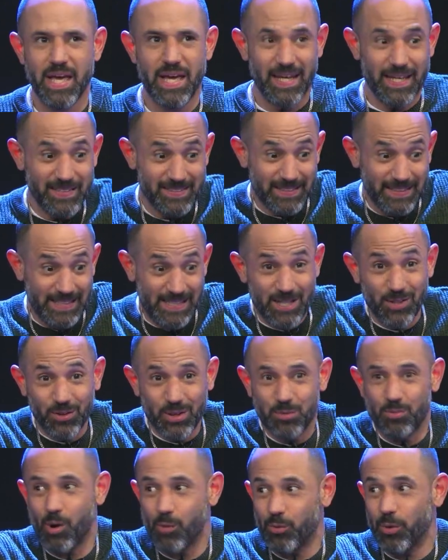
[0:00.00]
is
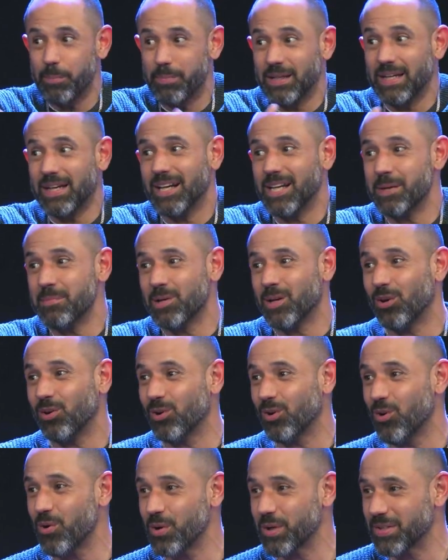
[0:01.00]
literally what we've been claiming all
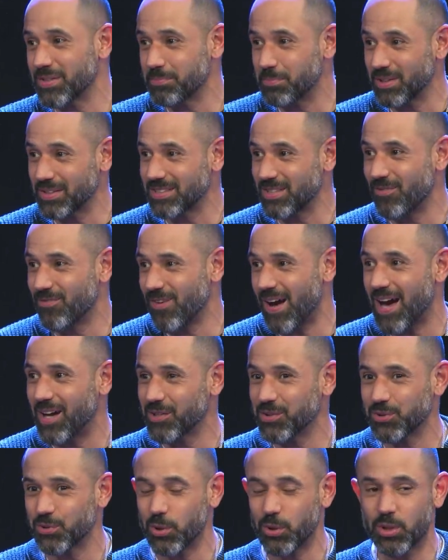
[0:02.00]
along is brings the
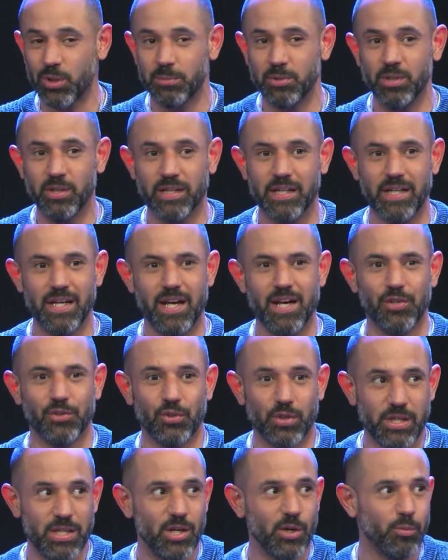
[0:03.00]
value to our community so
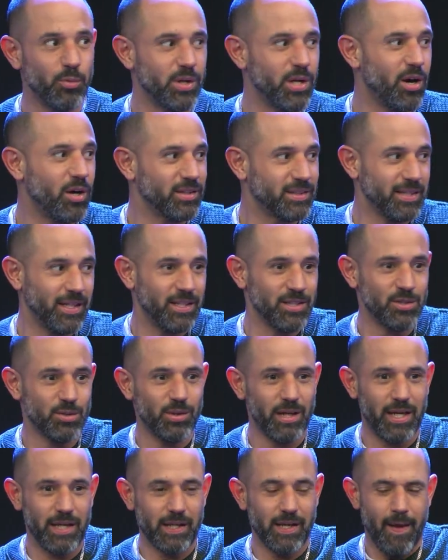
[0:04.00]
here we are telling you
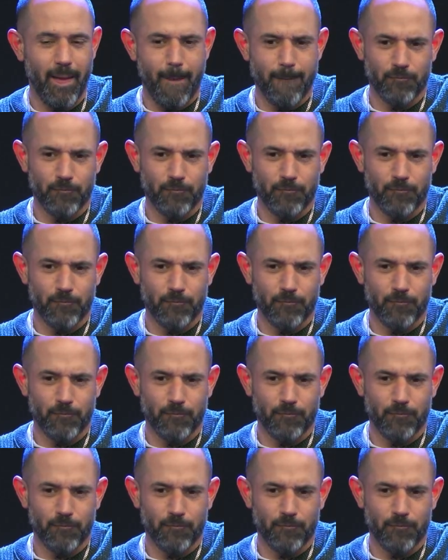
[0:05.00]
like